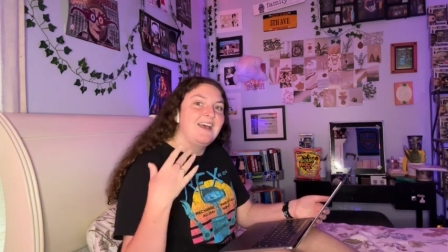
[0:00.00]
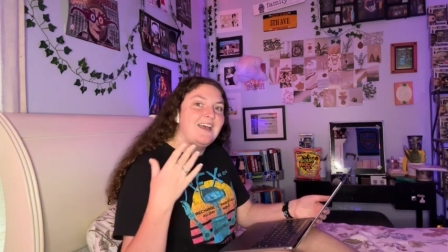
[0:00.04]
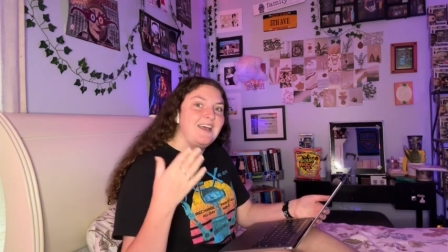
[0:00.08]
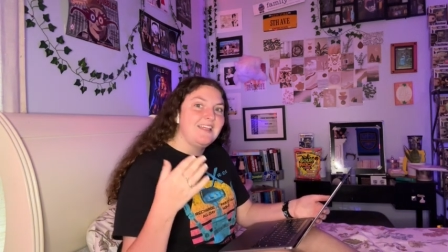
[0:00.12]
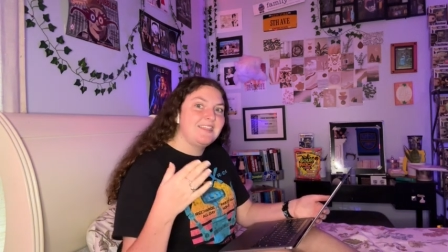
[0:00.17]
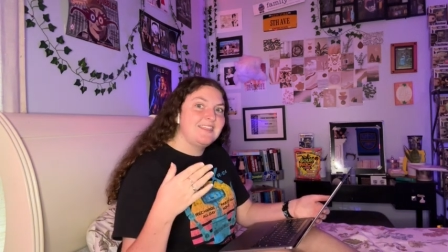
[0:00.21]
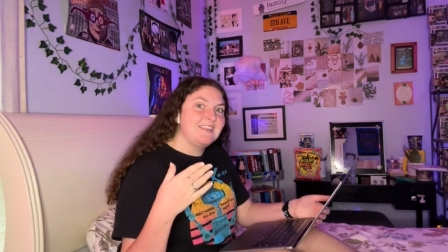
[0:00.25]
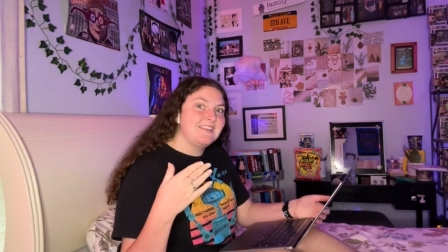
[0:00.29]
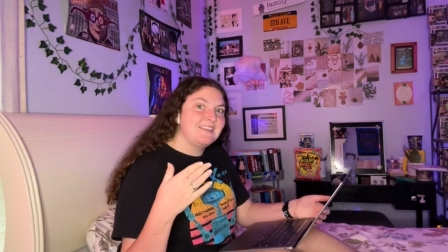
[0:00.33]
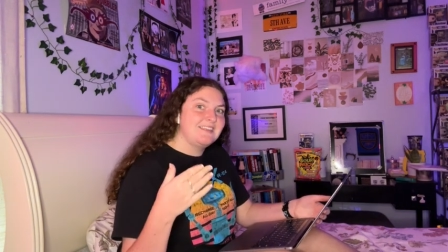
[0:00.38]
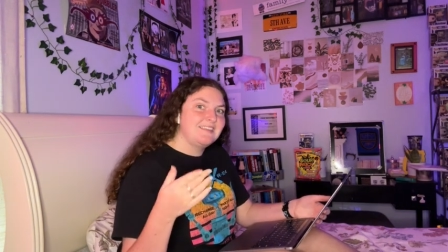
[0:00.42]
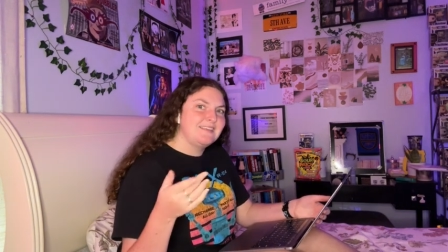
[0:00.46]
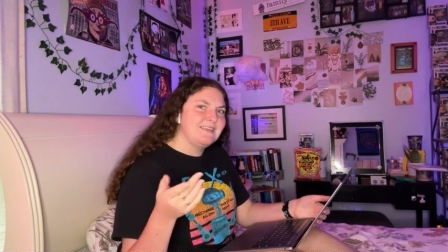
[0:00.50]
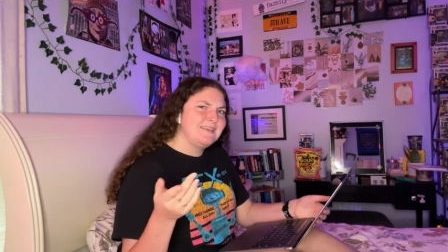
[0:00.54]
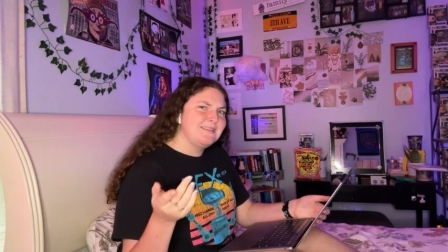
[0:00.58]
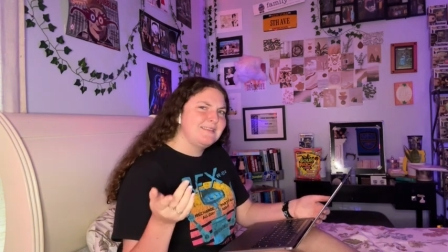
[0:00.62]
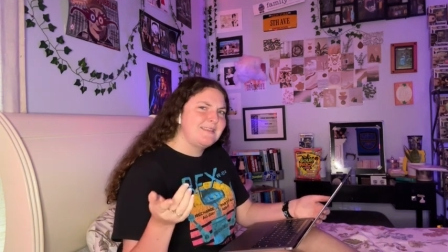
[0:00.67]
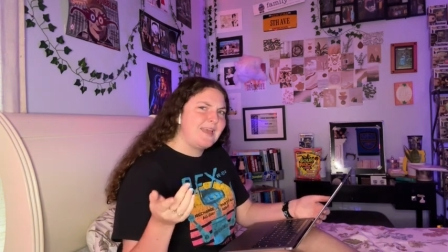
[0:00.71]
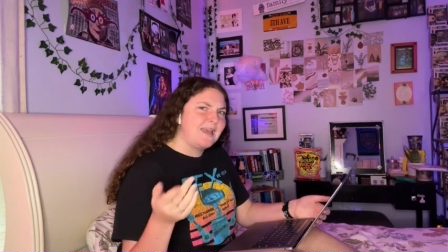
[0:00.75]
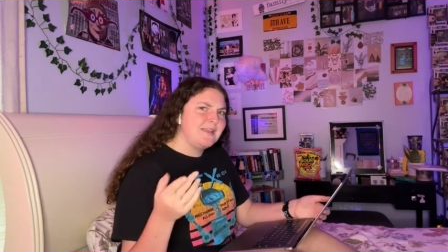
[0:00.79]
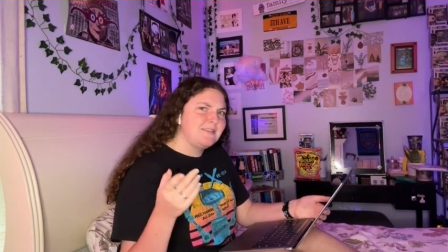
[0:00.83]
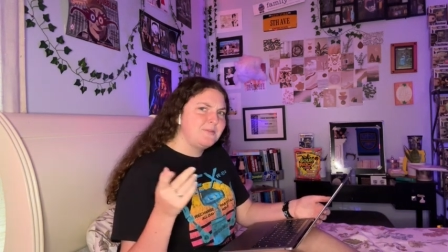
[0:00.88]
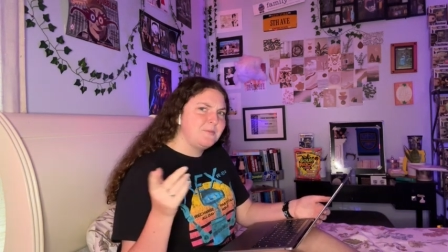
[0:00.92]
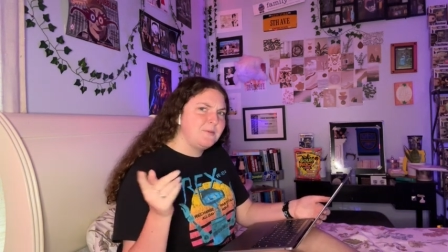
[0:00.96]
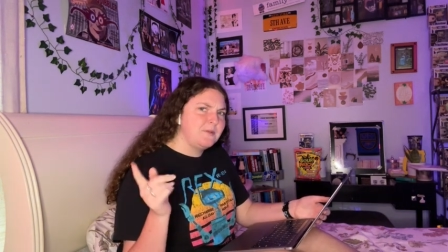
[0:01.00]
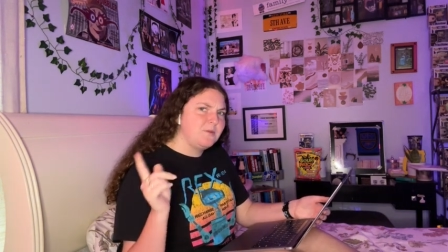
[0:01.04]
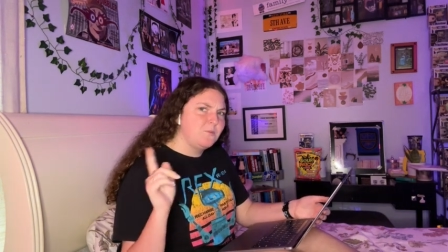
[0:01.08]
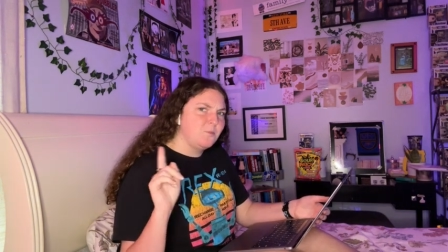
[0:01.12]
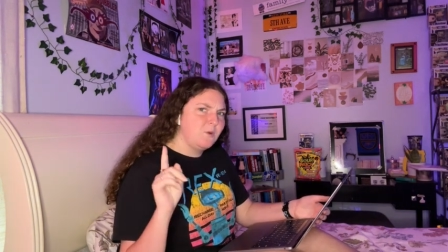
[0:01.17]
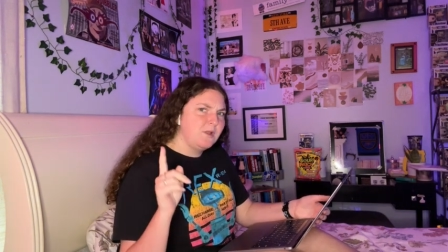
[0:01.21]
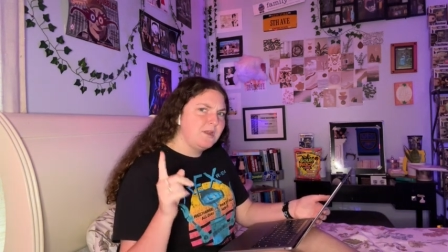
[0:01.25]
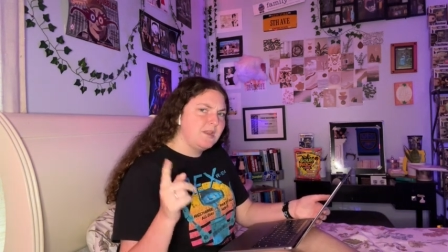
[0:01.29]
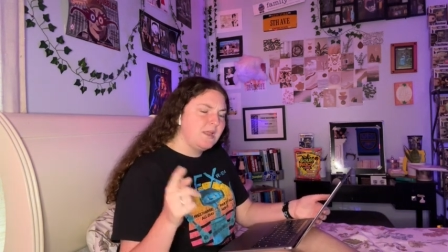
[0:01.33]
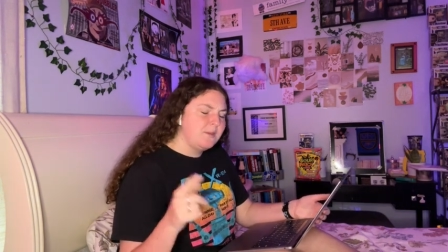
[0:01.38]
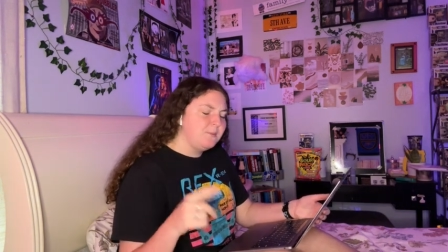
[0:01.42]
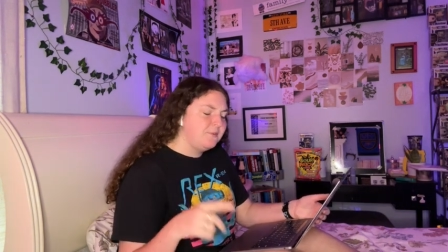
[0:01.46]
I think it has been
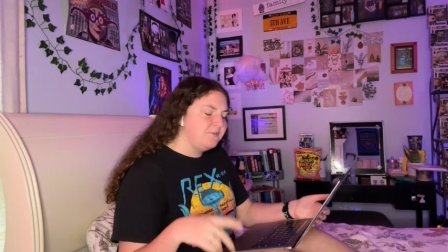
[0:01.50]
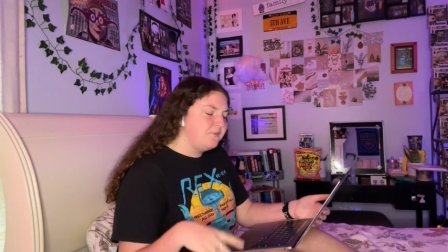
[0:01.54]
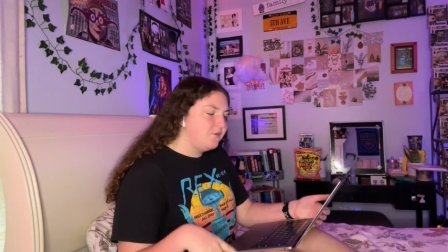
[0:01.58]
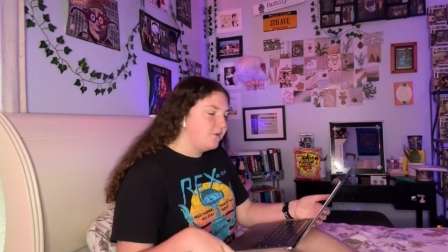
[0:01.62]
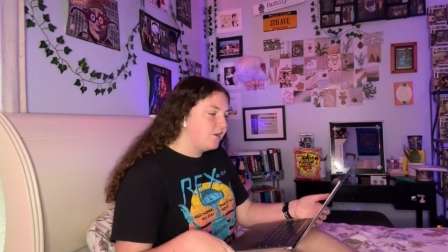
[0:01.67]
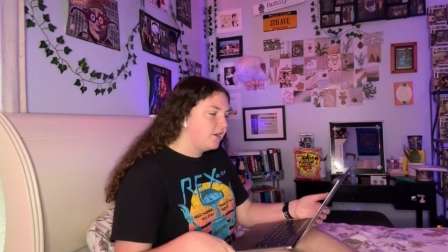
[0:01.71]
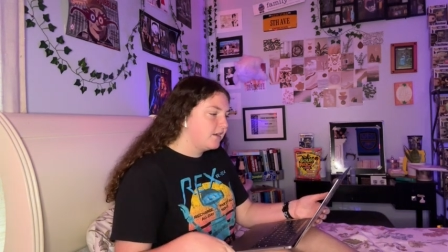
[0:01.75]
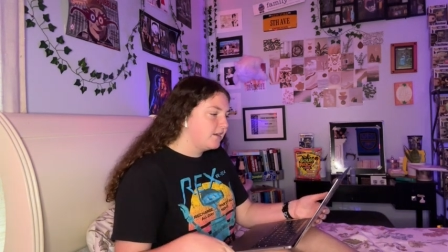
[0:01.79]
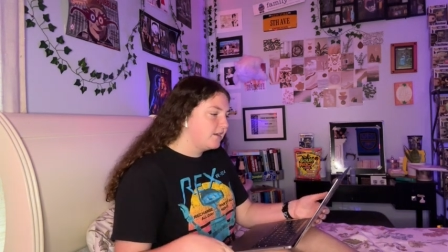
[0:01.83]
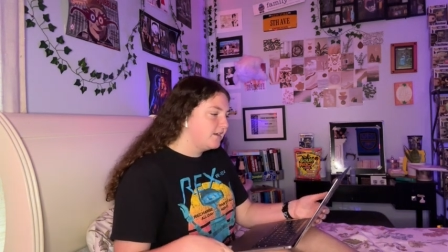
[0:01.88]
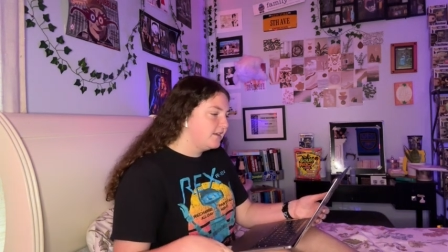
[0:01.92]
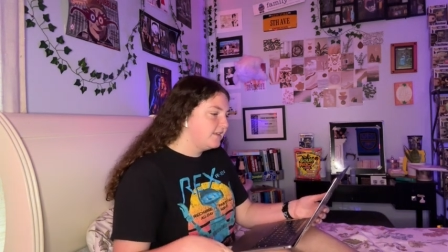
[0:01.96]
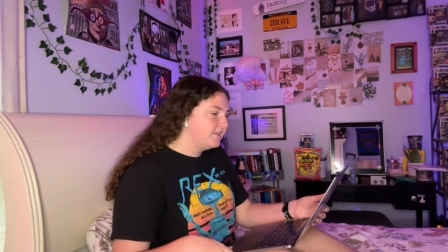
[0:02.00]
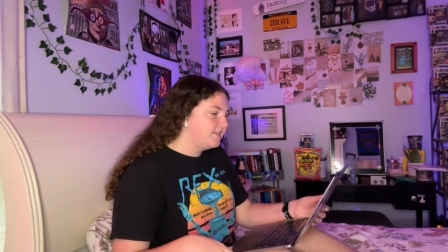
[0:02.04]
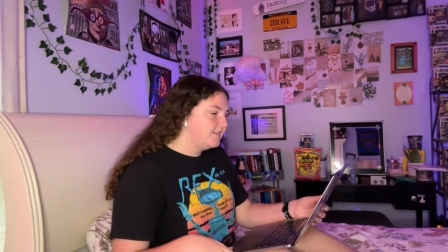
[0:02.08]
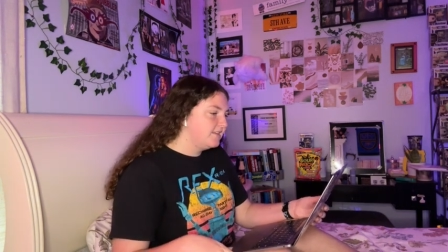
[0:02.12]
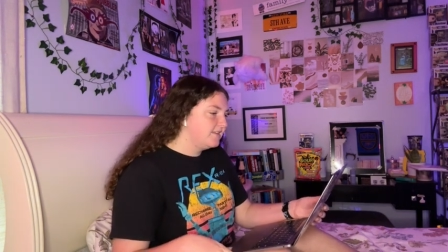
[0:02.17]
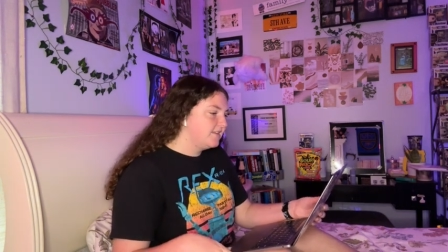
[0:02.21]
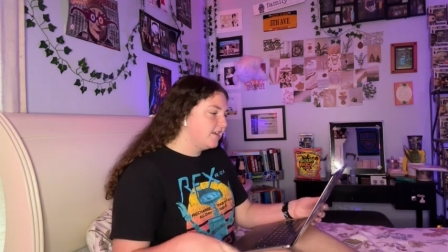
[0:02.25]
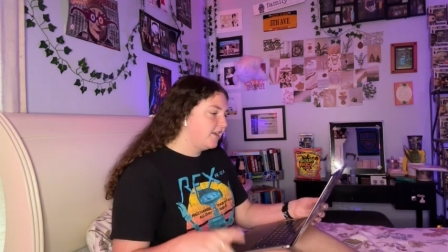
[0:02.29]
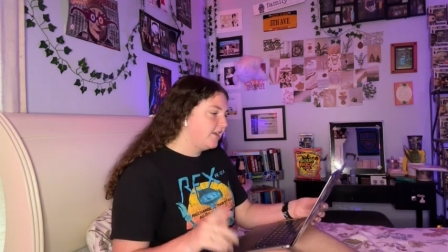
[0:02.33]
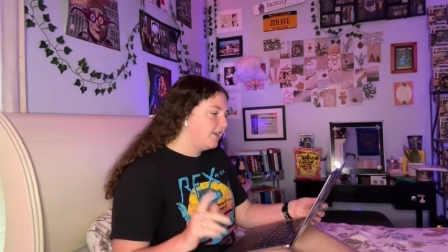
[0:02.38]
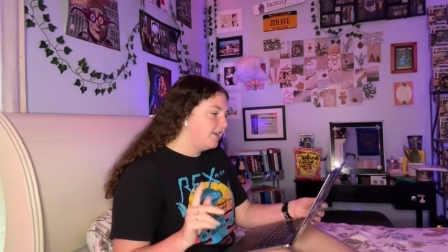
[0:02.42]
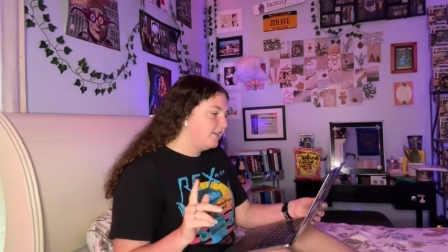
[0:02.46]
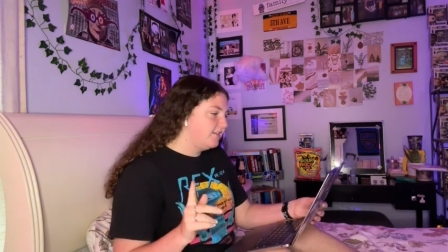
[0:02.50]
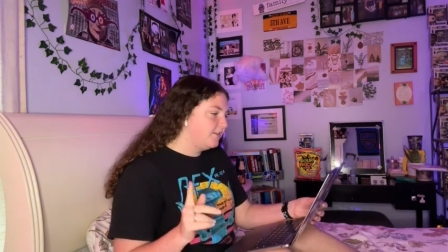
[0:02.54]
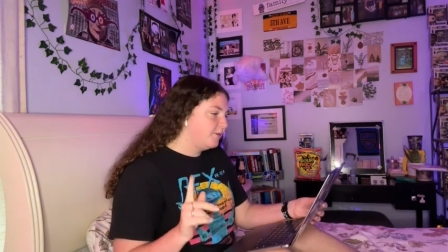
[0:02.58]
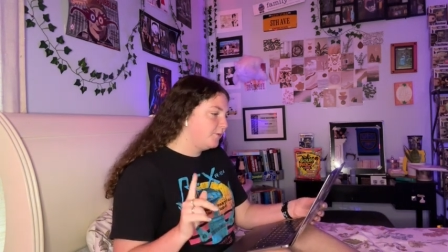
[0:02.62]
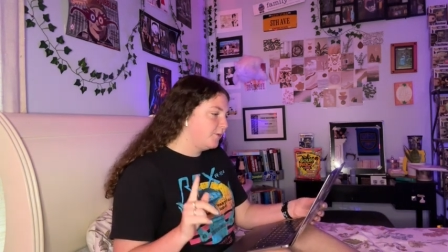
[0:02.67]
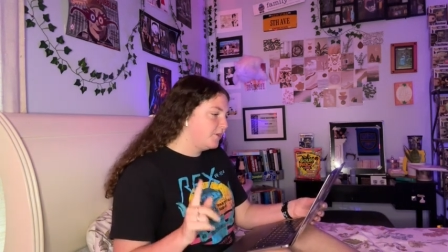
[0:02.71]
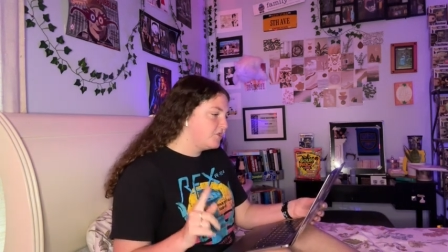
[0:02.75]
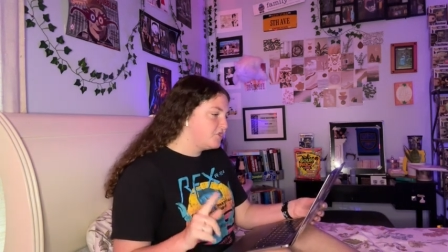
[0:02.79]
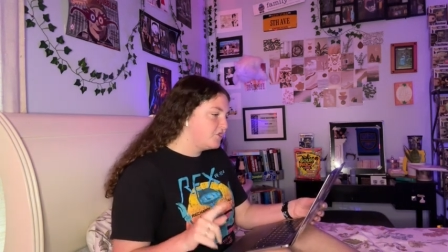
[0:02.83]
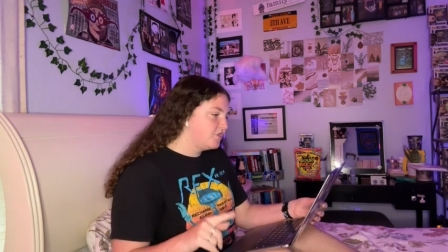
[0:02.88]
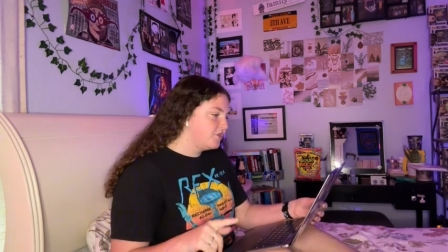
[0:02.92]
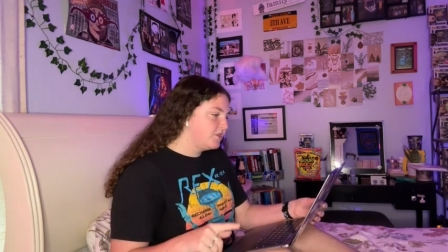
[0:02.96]
one time before because it's not its
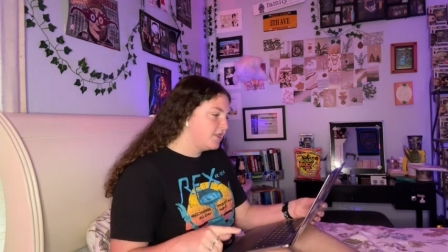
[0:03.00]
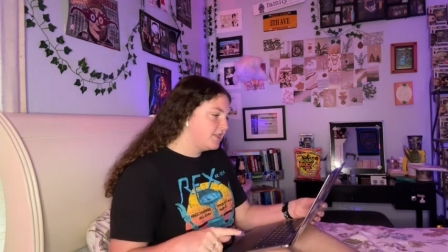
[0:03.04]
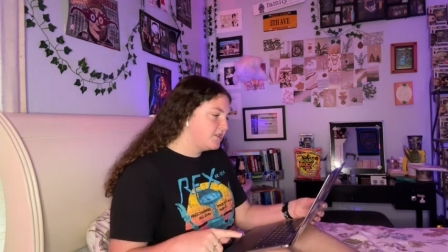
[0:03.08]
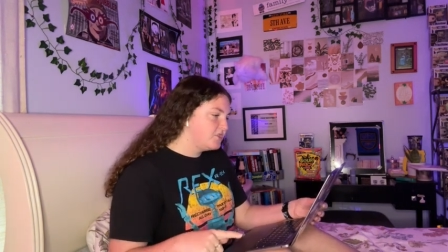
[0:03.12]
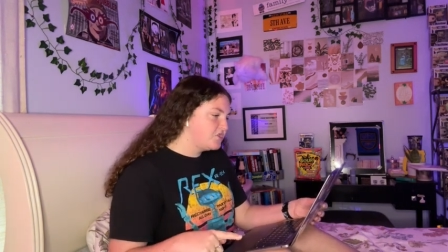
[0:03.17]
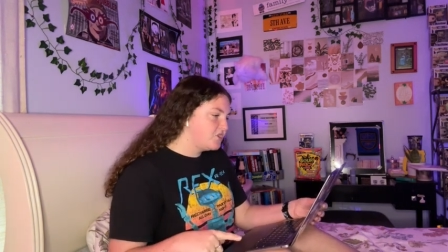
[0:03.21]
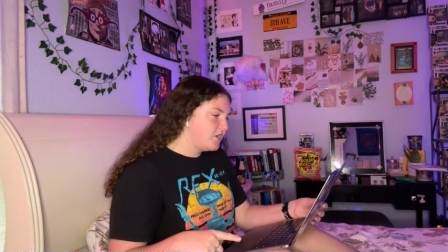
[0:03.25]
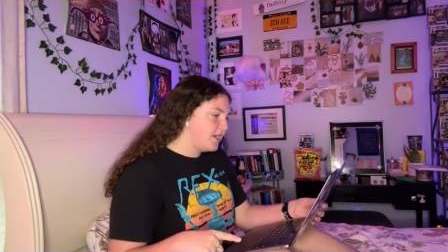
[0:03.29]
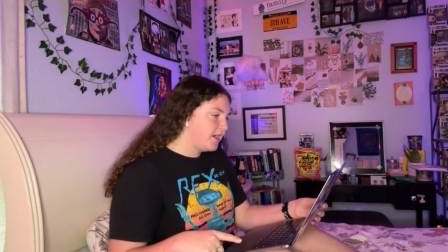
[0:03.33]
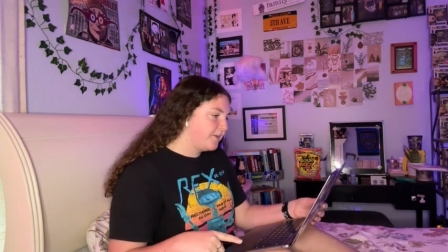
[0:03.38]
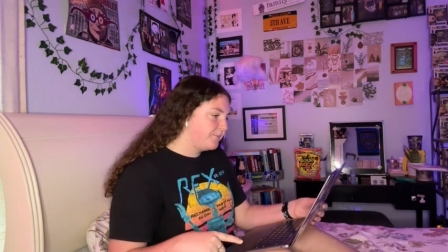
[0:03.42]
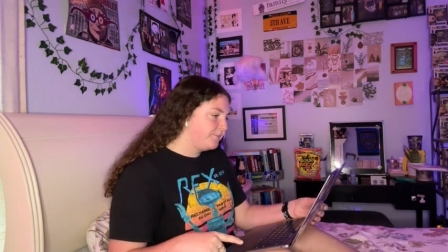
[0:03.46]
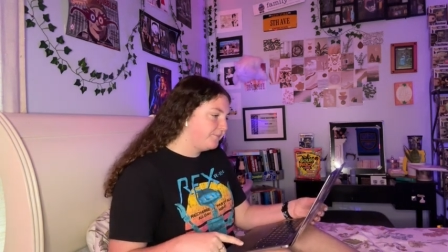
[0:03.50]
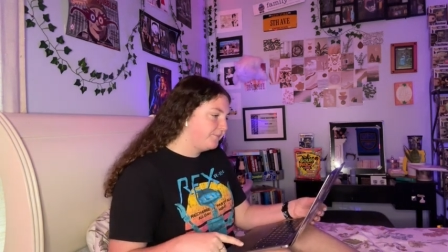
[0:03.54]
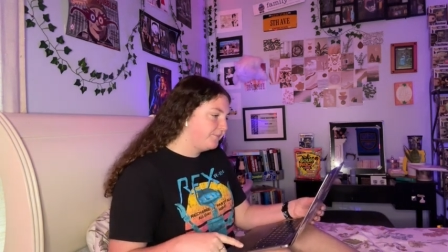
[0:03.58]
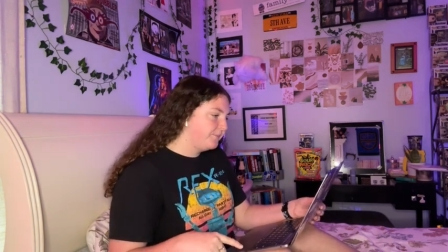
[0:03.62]
original test track.